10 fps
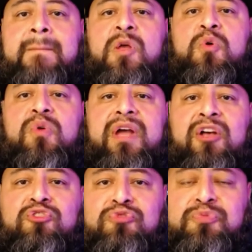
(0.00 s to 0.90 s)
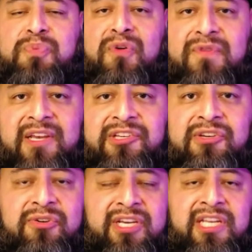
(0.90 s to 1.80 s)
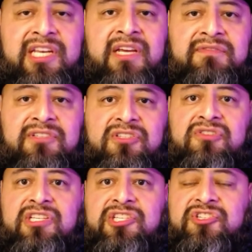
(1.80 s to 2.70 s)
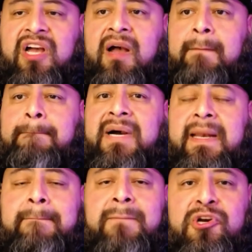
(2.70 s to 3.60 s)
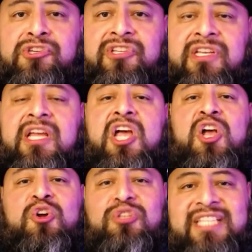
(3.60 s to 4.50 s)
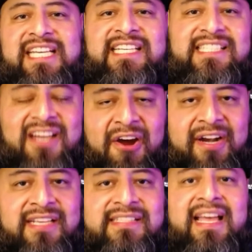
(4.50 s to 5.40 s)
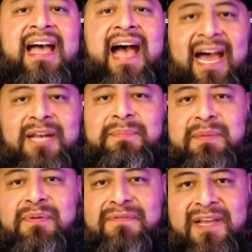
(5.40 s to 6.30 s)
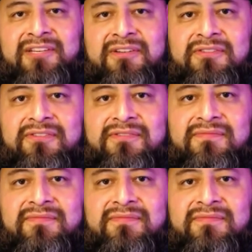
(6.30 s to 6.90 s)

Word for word: who else was professional enough to do this job, but a person who teaches artists how to be professionals.